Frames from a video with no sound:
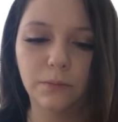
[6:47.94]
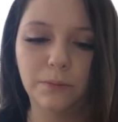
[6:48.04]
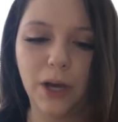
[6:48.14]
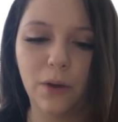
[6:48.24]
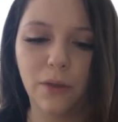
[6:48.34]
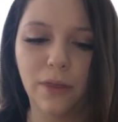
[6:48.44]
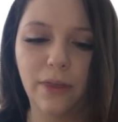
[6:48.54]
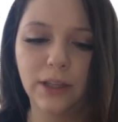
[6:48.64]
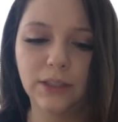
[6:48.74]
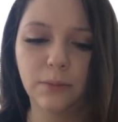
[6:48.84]
about
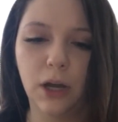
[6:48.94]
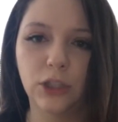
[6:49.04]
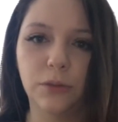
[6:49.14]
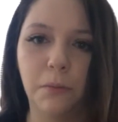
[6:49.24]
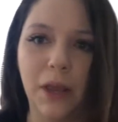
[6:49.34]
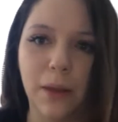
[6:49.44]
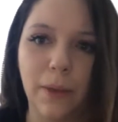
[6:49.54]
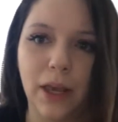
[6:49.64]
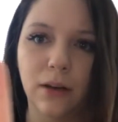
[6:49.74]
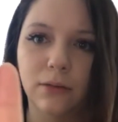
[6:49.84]
this much,
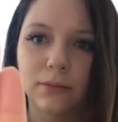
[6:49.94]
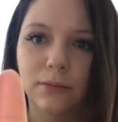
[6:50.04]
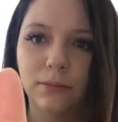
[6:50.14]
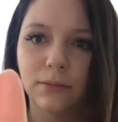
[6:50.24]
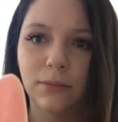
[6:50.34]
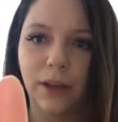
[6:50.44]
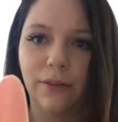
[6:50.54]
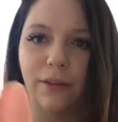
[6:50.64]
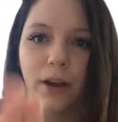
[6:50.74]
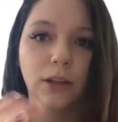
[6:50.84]
maybe, like
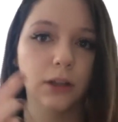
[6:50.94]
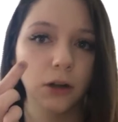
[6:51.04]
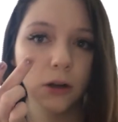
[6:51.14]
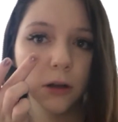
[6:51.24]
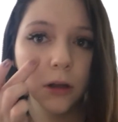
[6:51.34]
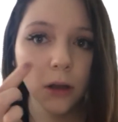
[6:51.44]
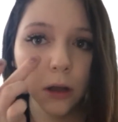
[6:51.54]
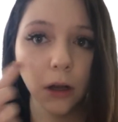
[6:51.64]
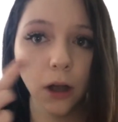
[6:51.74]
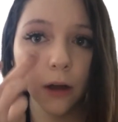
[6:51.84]
very little,
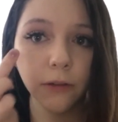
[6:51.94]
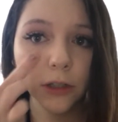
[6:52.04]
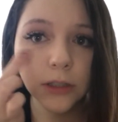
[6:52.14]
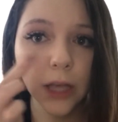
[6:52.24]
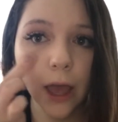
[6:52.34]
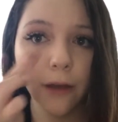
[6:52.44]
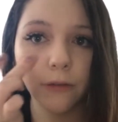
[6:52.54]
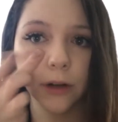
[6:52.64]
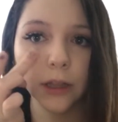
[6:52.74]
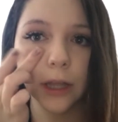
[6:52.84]
covers
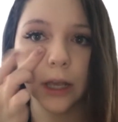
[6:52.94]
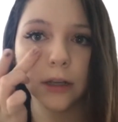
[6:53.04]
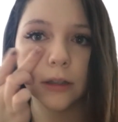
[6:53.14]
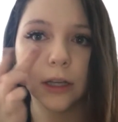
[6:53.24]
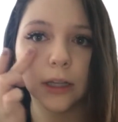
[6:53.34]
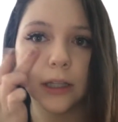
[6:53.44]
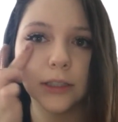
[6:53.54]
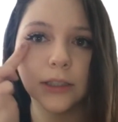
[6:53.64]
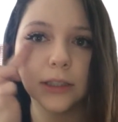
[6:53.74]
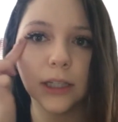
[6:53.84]
everything. Like
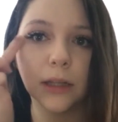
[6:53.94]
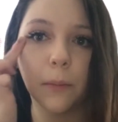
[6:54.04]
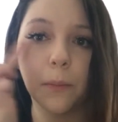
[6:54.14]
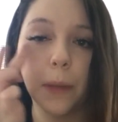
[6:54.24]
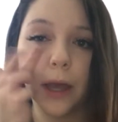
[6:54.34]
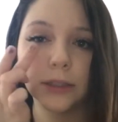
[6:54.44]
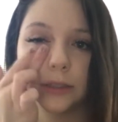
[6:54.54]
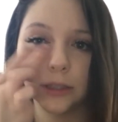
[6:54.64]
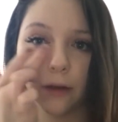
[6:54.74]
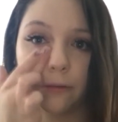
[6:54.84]
this is like the best
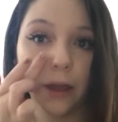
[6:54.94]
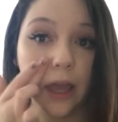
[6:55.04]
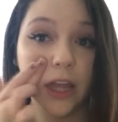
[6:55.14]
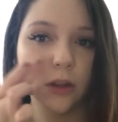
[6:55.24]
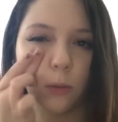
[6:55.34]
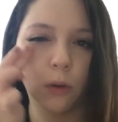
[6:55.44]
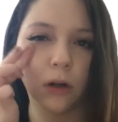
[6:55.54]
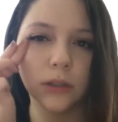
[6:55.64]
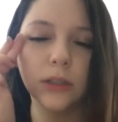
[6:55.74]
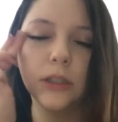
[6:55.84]
stuff in the
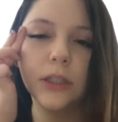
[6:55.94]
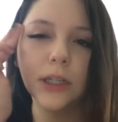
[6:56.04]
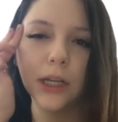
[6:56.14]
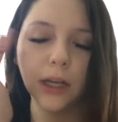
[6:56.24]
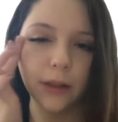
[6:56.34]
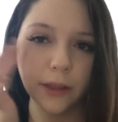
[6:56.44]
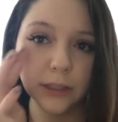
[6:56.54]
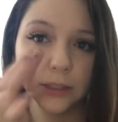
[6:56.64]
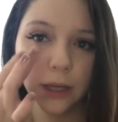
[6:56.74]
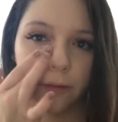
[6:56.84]
world.
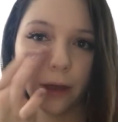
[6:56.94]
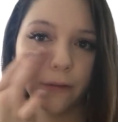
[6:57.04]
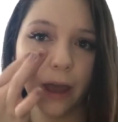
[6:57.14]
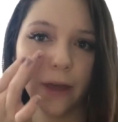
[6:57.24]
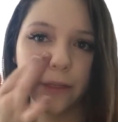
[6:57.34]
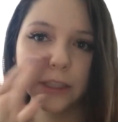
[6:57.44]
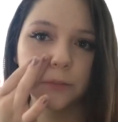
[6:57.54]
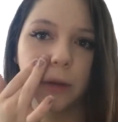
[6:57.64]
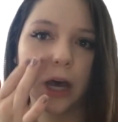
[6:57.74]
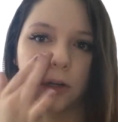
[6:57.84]
This stuff, I've had this
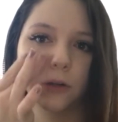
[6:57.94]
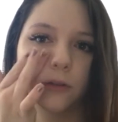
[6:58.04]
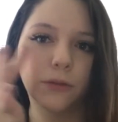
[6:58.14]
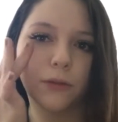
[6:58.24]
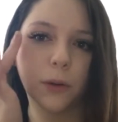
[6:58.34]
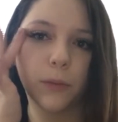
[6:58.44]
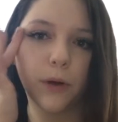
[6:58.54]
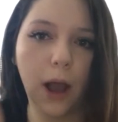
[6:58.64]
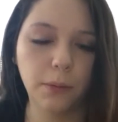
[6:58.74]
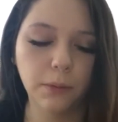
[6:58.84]
bottle for
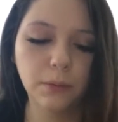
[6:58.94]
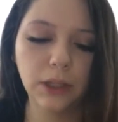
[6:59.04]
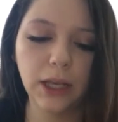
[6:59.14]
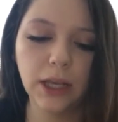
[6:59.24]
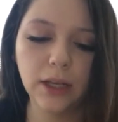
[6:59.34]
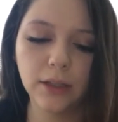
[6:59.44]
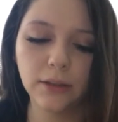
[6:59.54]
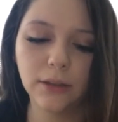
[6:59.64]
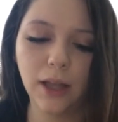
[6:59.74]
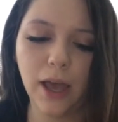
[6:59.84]
probably
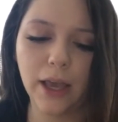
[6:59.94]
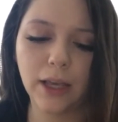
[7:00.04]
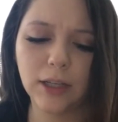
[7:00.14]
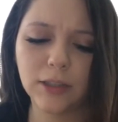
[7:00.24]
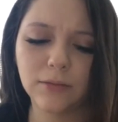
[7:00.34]
like